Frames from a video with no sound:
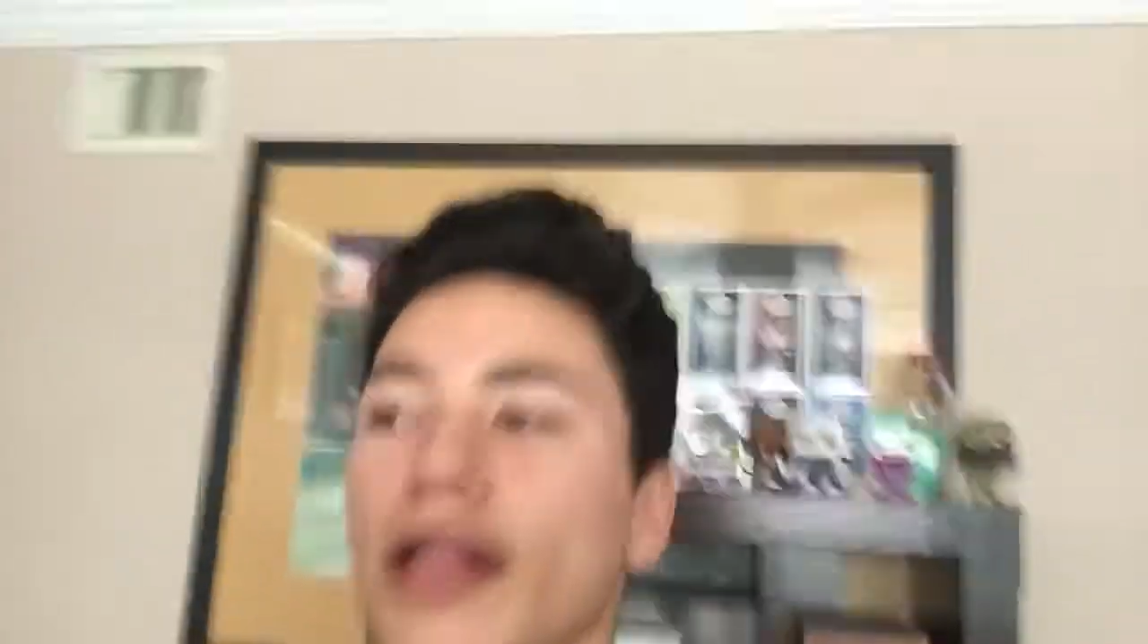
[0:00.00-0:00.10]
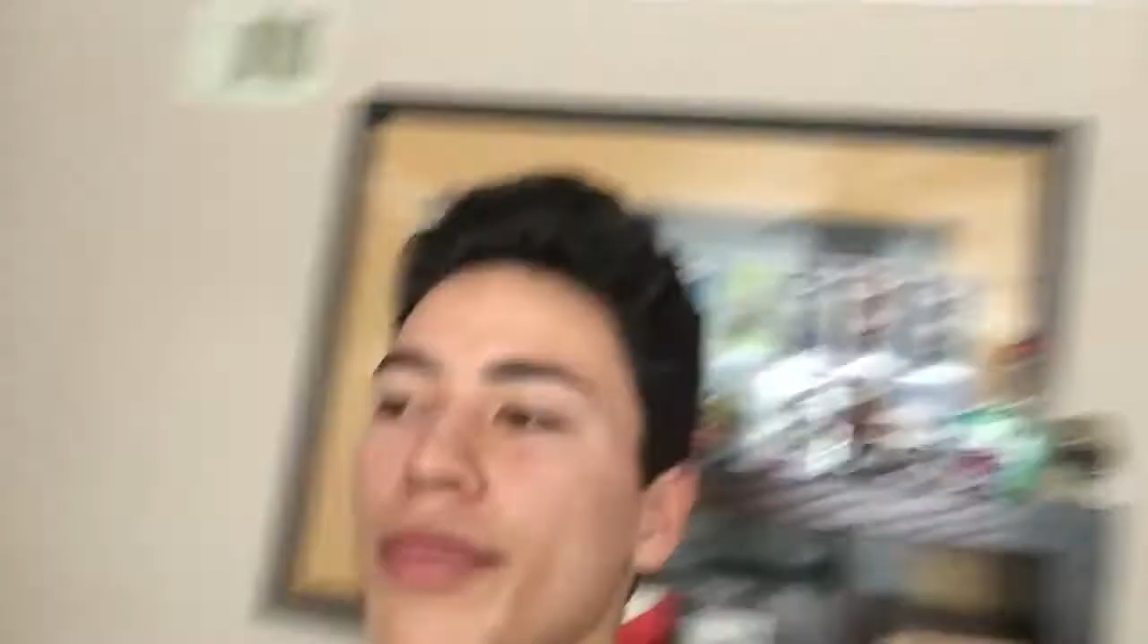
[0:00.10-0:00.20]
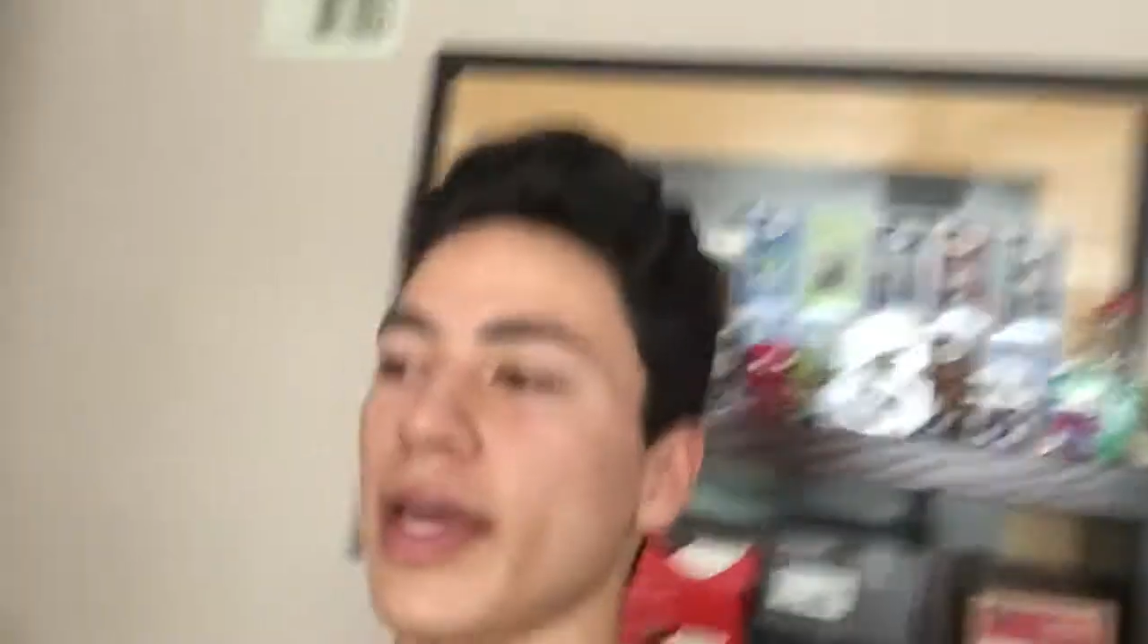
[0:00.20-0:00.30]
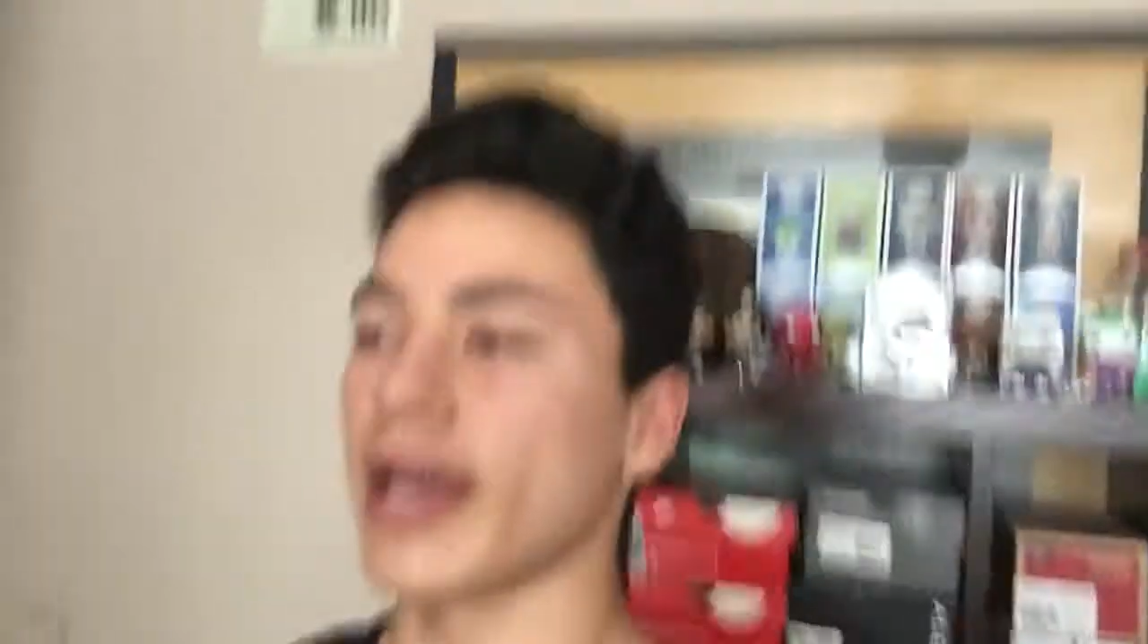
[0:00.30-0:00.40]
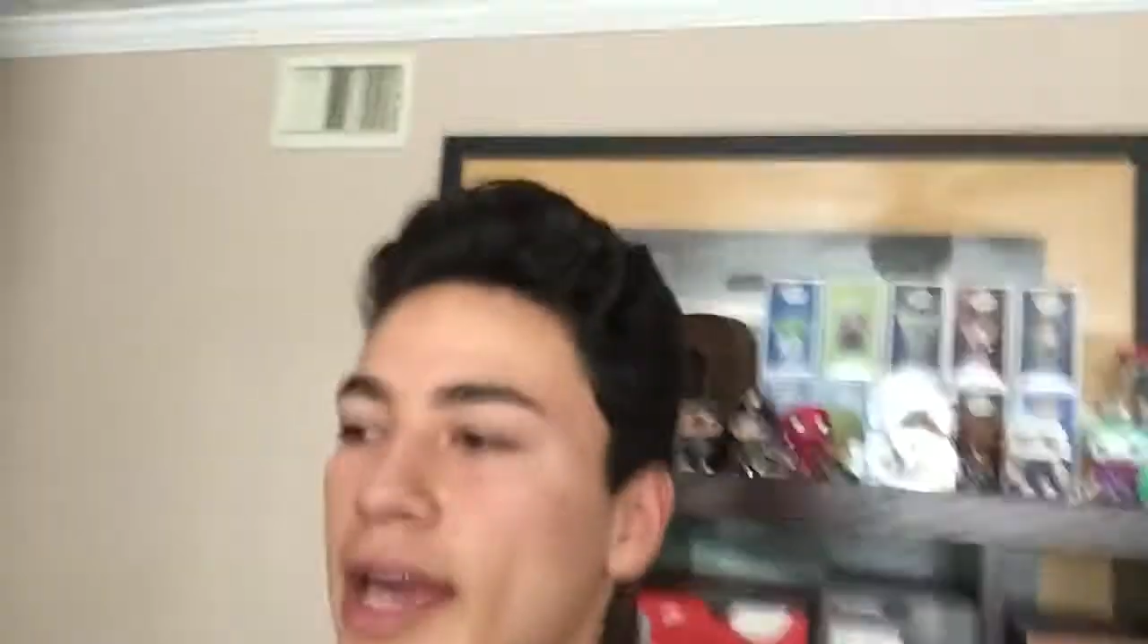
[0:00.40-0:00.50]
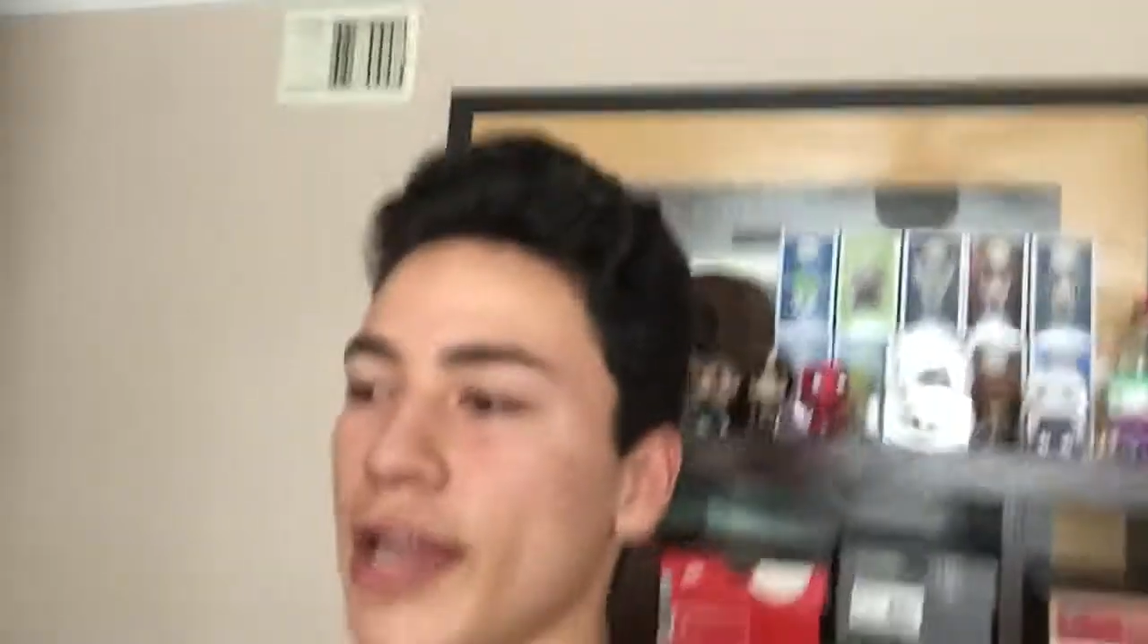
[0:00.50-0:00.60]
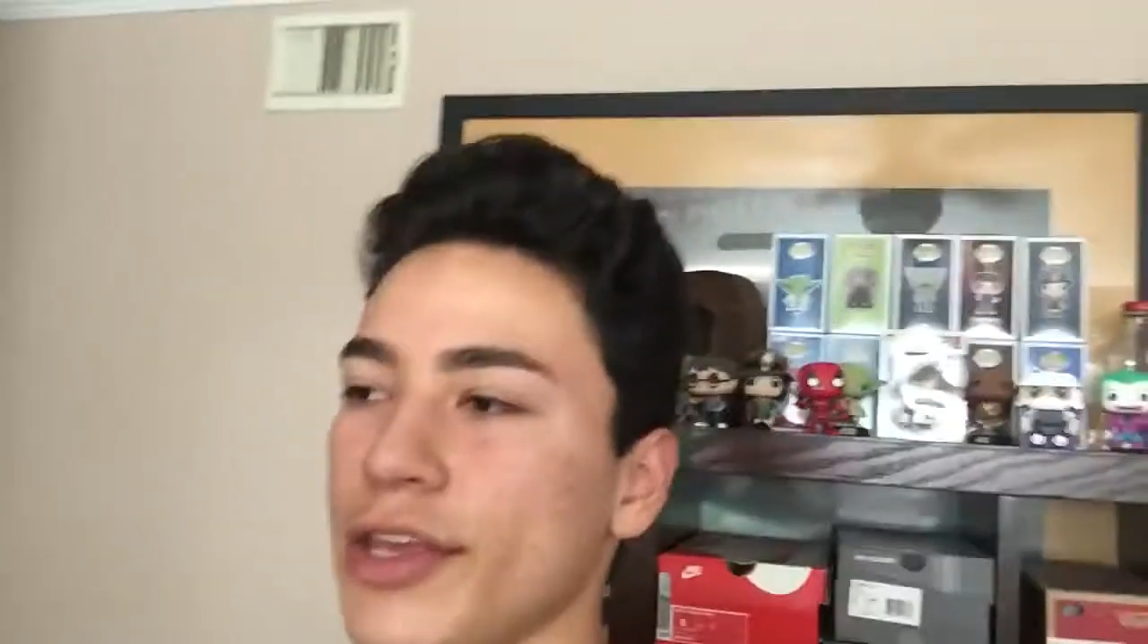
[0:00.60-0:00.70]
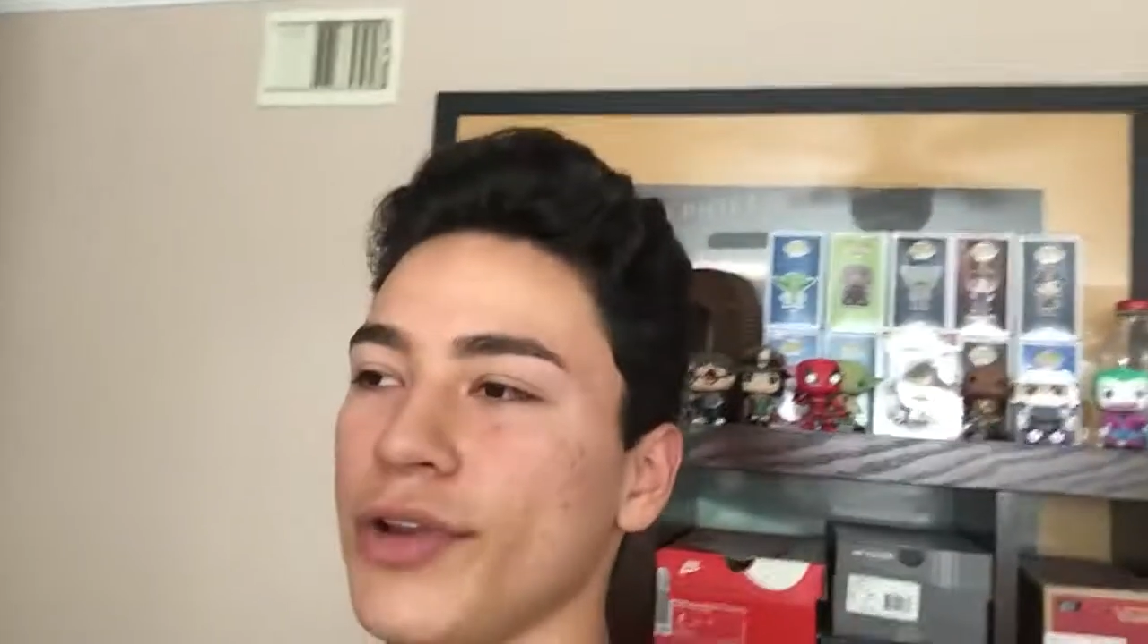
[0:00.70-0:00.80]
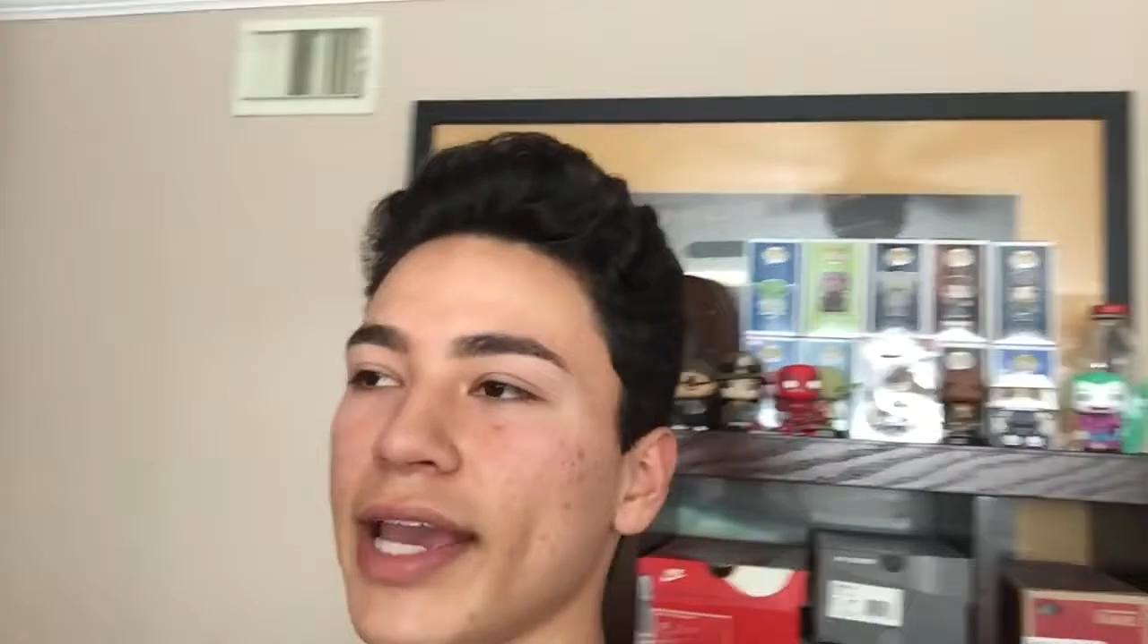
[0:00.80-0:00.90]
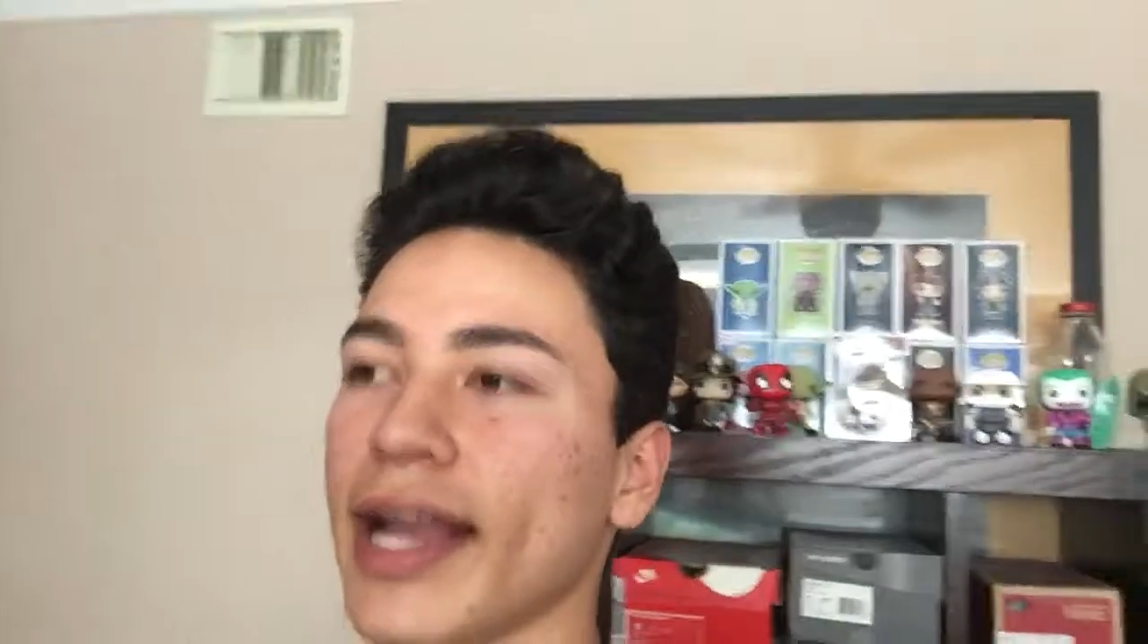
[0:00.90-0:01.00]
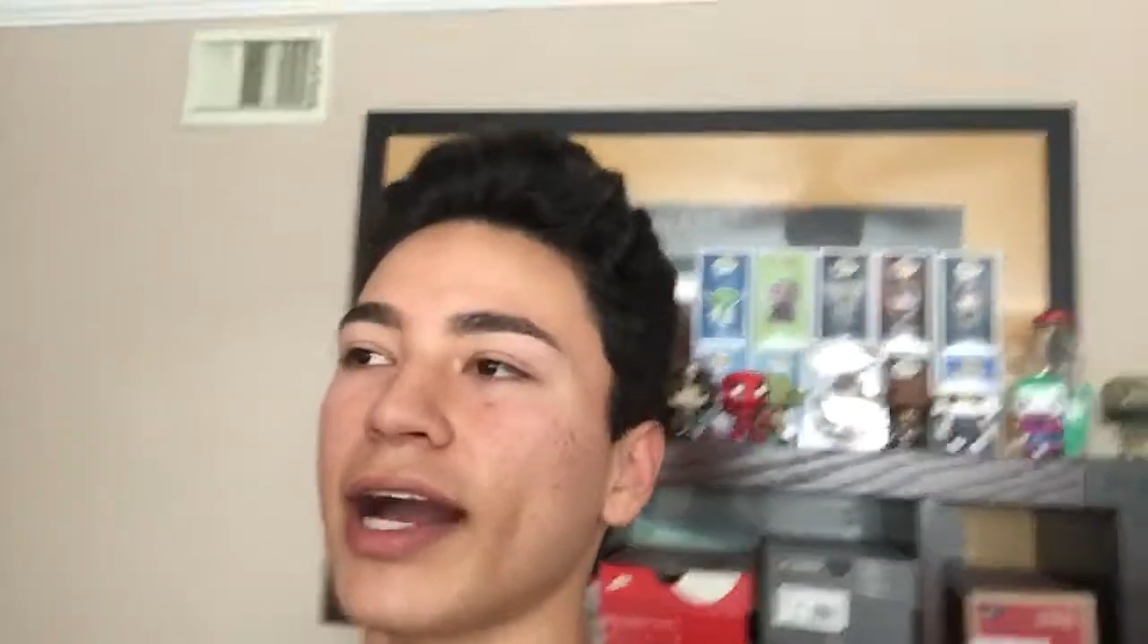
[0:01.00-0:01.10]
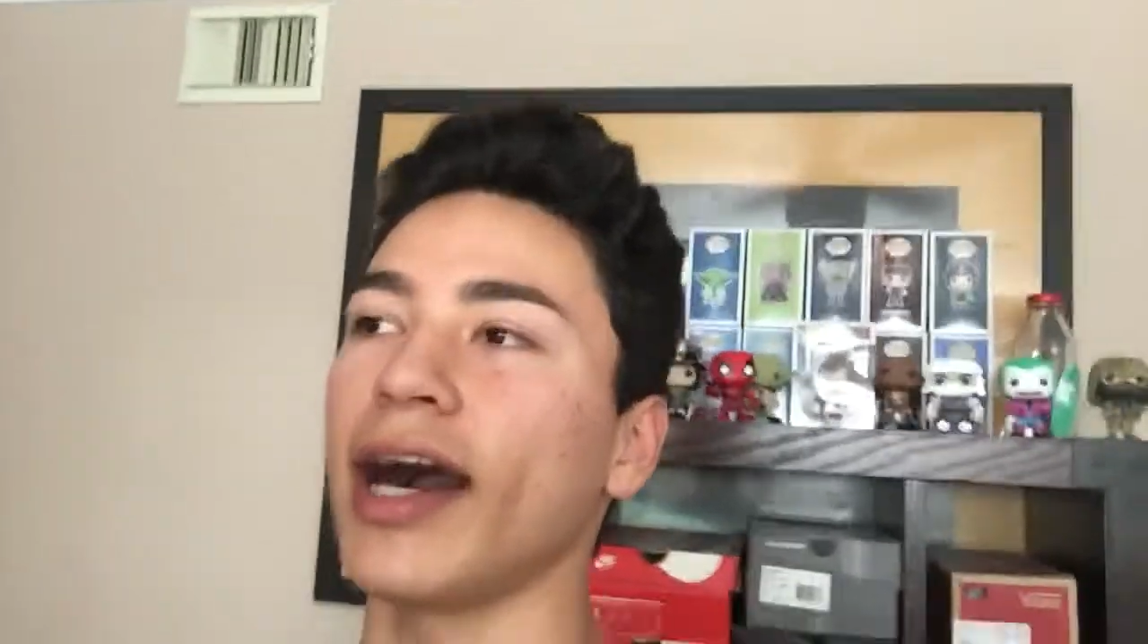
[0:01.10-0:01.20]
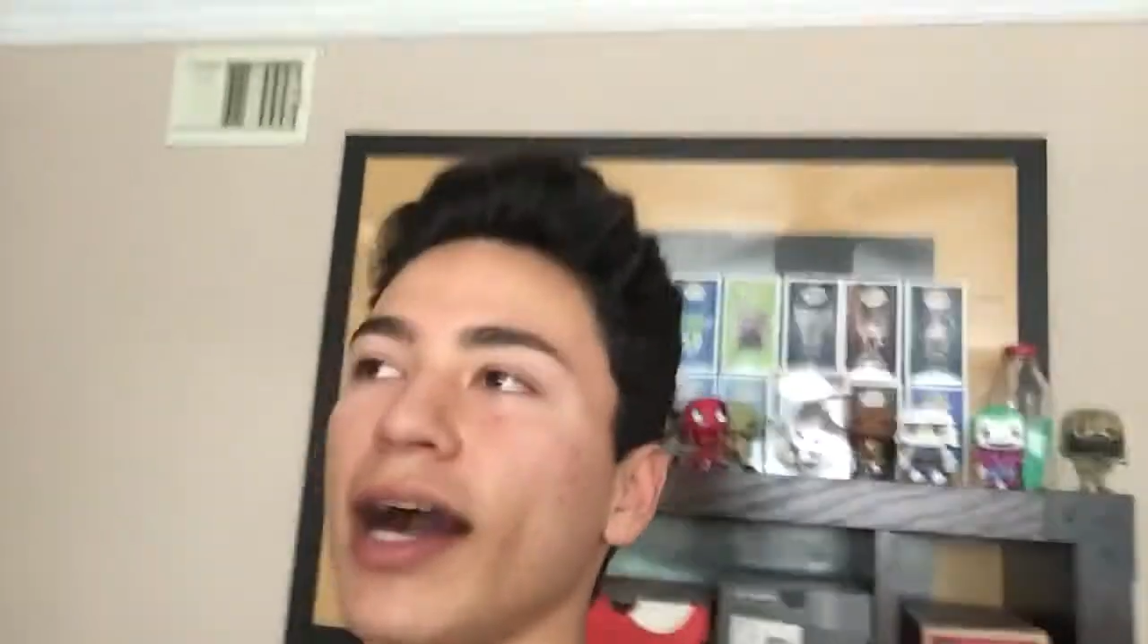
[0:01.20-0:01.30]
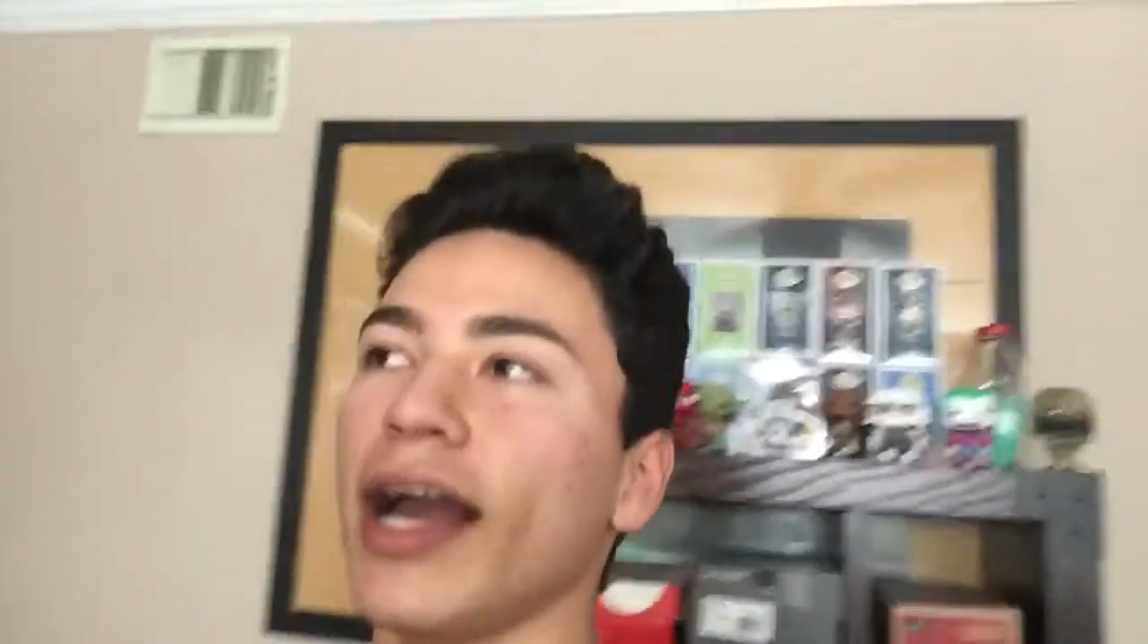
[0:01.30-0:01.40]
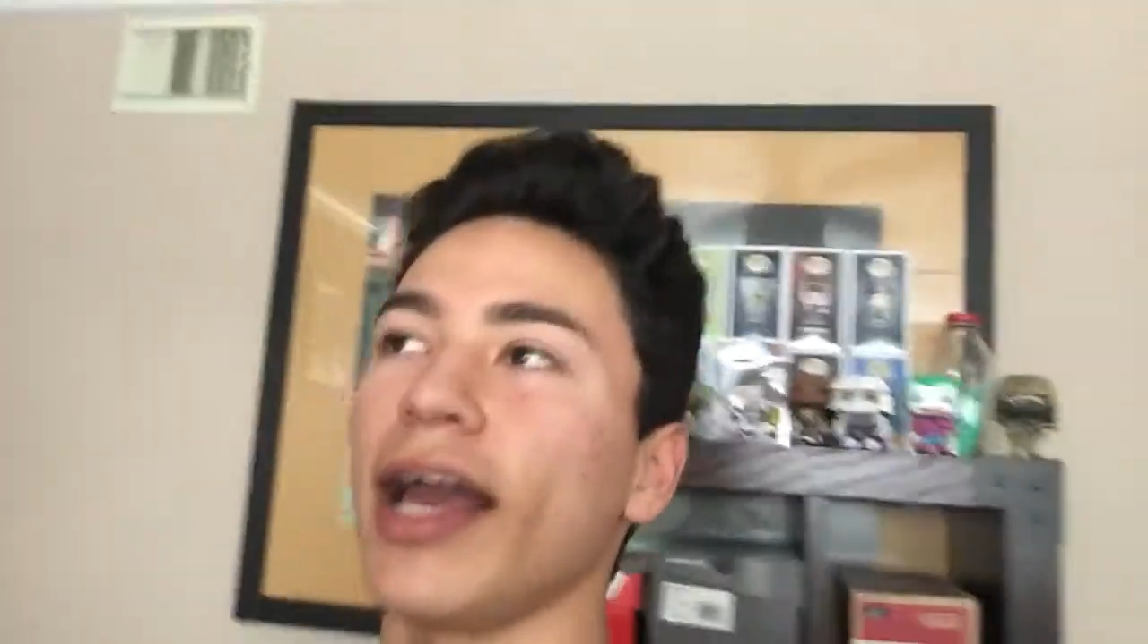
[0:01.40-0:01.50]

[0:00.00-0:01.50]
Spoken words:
then you get caught